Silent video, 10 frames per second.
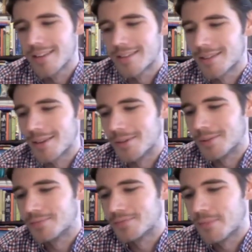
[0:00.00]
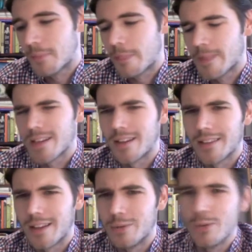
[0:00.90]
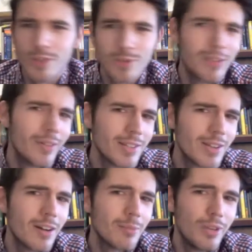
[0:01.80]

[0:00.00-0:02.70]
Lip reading: So it's kind of like that Rufus Wainwright song,